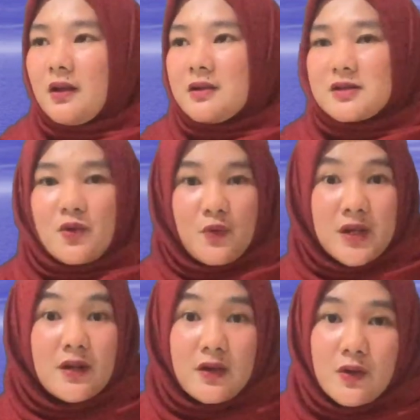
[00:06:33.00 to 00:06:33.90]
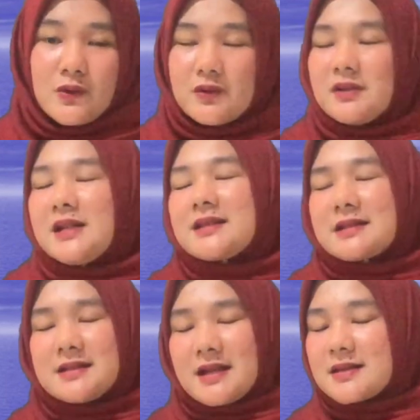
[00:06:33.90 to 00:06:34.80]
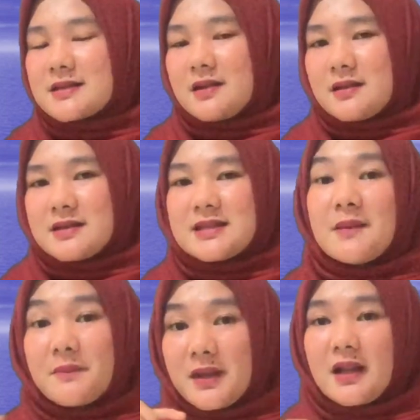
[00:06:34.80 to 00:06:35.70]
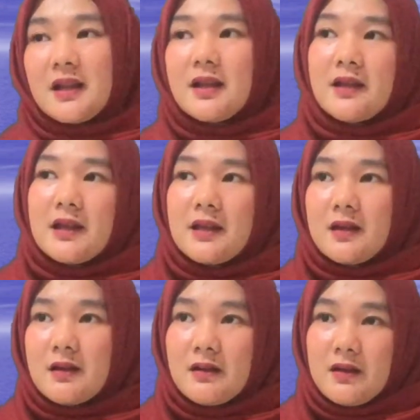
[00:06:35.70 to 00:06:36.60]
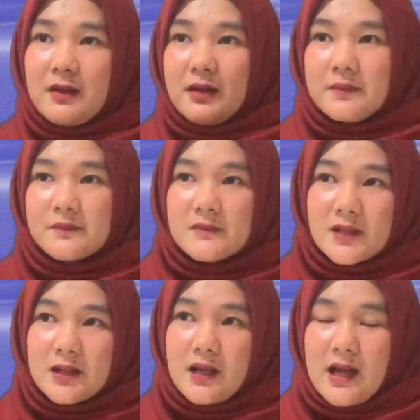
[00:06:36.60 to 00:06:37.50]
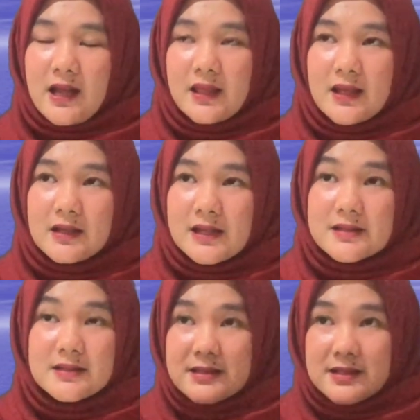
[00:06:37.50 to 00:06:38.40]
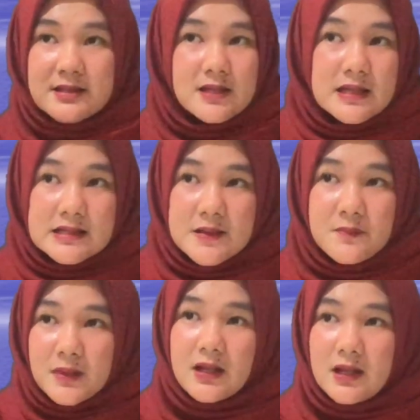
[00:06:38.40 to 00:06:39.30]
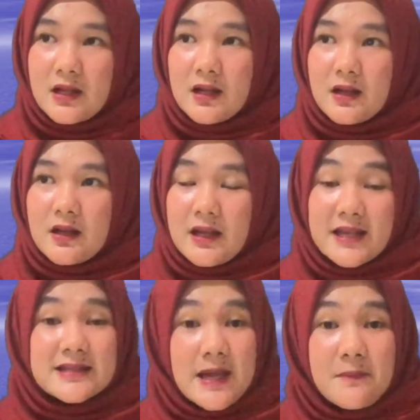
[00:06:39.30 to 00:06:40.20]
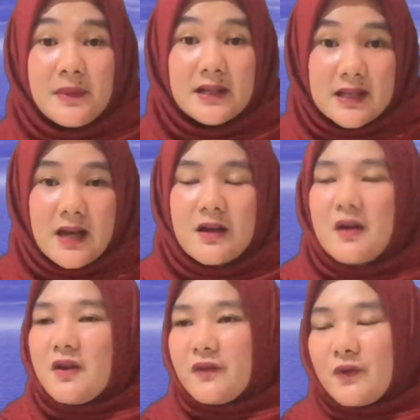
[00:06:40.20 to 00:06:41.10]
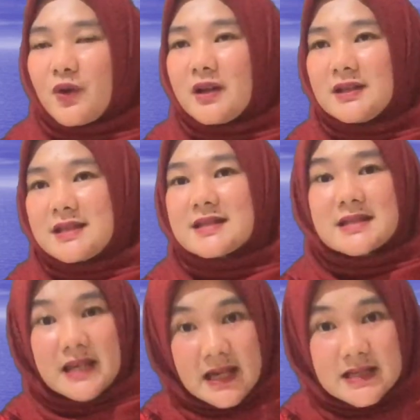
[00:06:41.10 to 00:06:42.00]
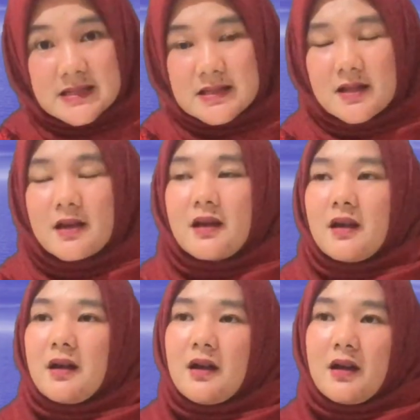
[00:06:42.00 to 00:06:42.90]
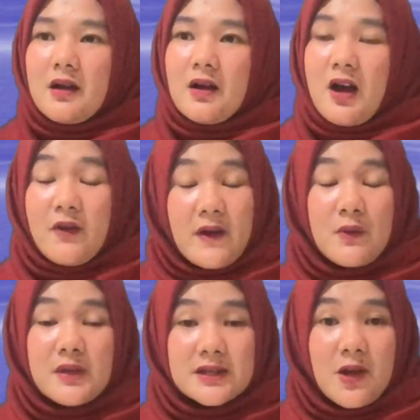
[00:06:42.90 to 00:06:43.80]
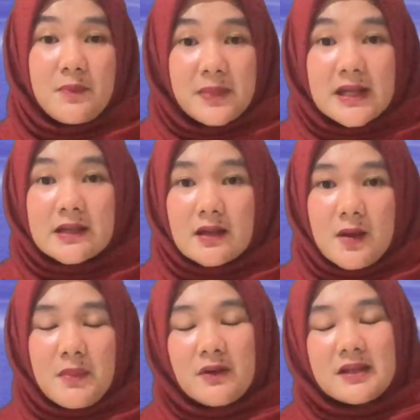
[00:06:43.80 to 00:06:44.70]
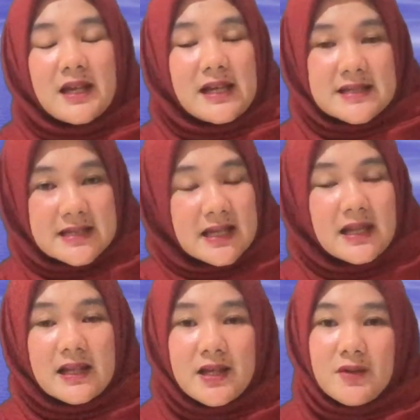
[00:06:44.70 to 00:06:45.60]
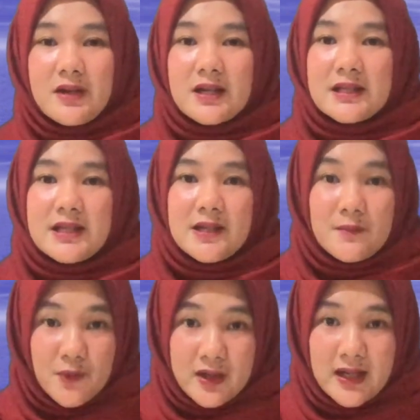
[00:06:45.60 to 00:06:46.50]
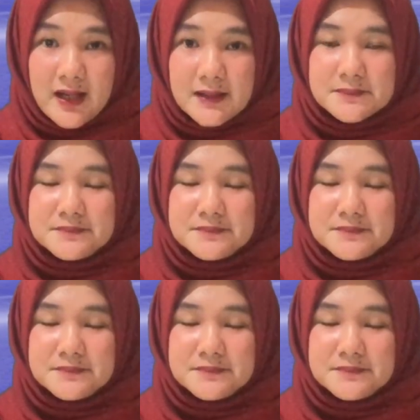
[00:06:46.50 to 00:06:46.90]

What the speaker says: So we don't know. That's just a simple I think that's just a simple example for this case of our topic about the classical hierarchy model.